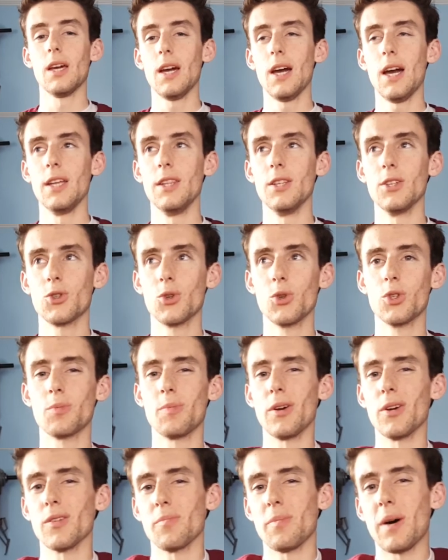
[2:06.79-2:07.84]
In the true
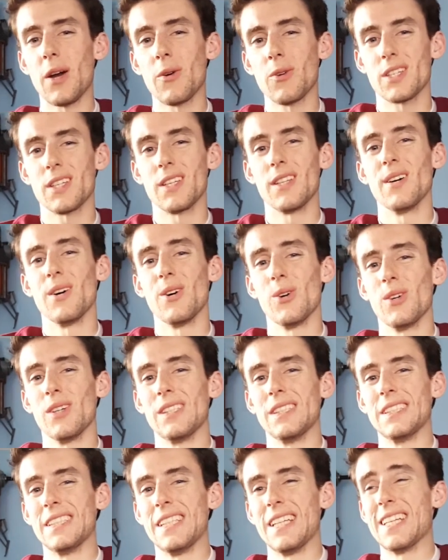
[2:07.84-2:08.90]
spirit of piracy, though,
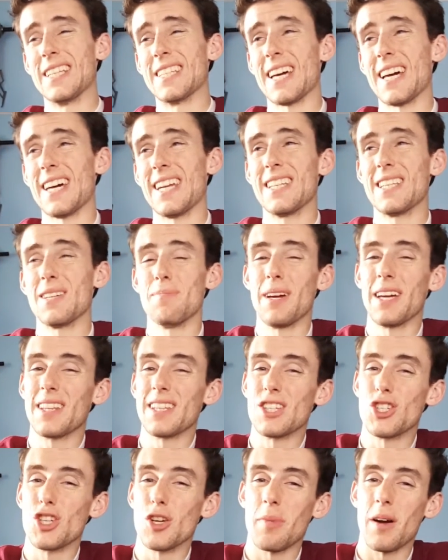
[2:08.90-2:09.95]
they decided to make the
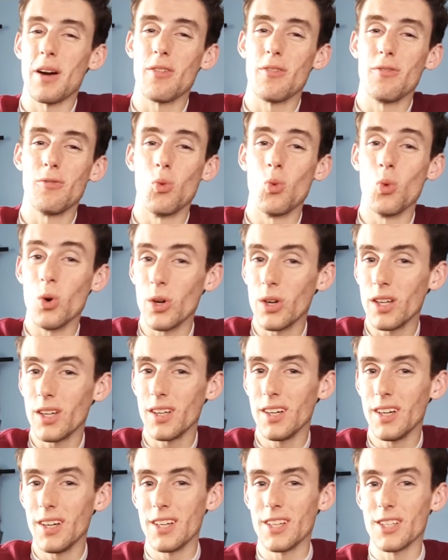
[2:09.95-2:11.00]
ship out of wood,
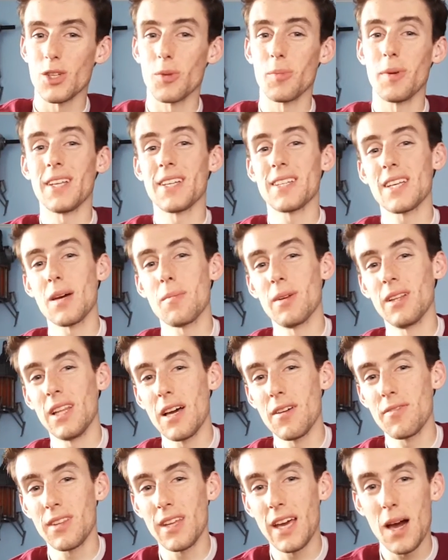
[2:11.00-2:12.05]
so by the time it
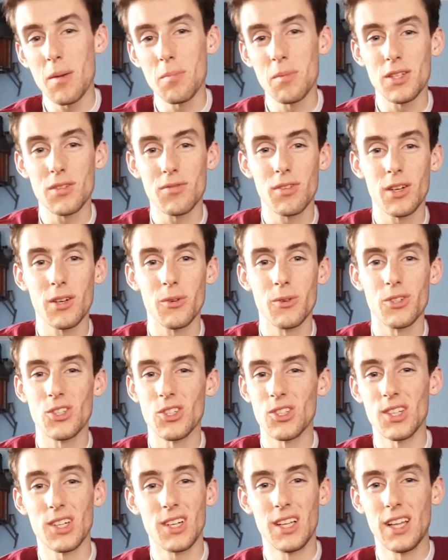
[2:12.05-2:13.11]
left the atmosphere, it was
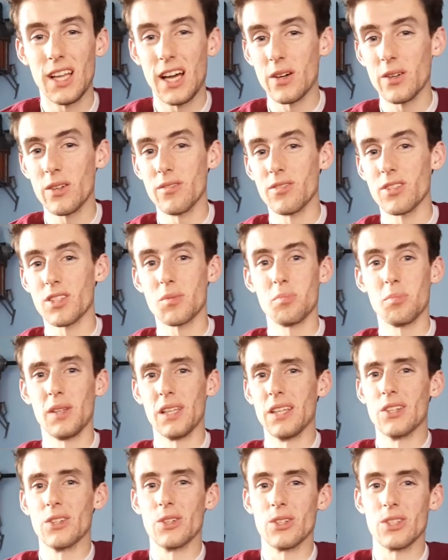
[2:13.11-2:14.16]
just a cloud of
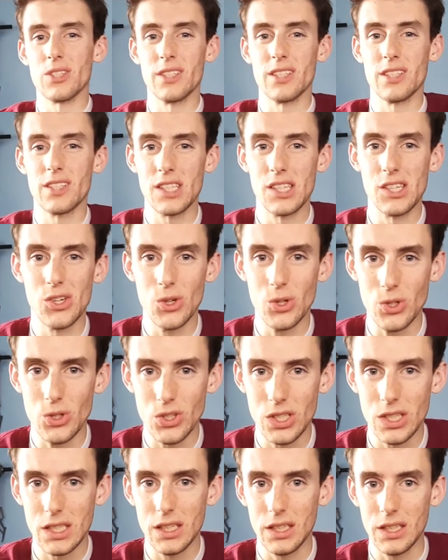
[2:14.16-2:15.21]
splinters and cinders.